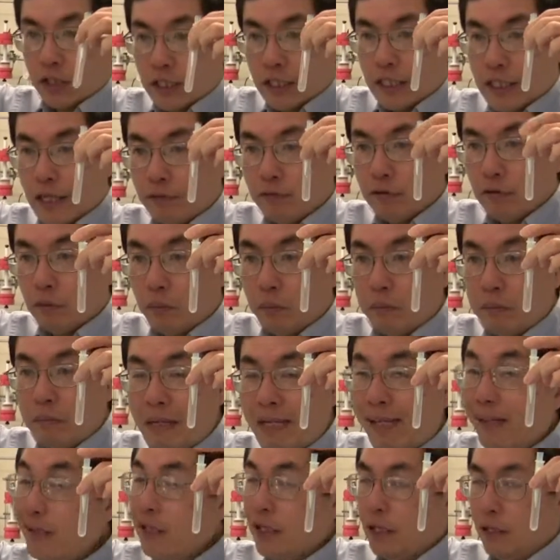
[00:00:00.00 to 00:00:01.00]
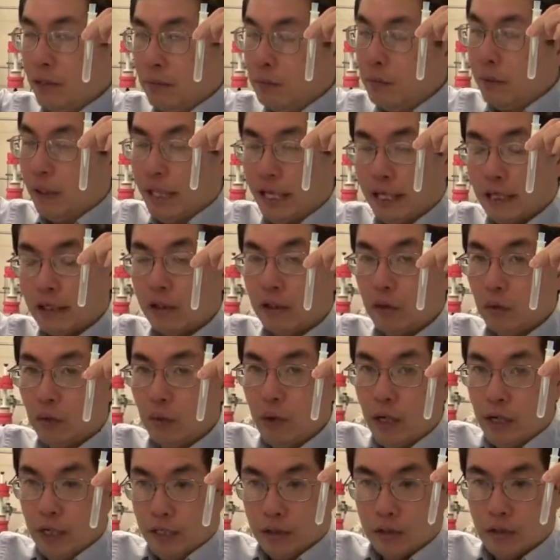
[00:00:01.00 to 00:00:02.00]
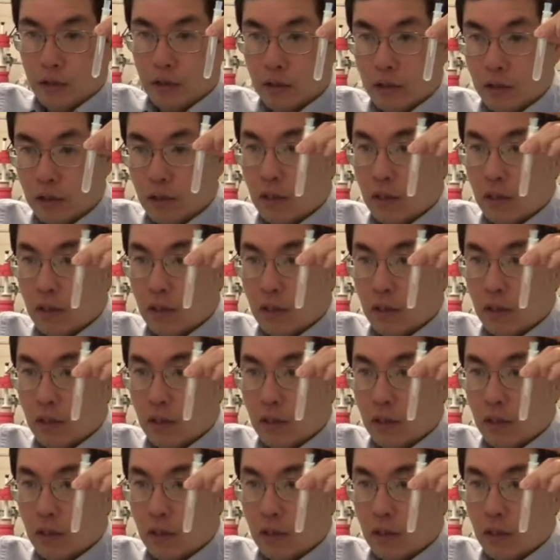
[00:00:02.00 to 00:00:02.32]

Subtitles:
several million molecular weight,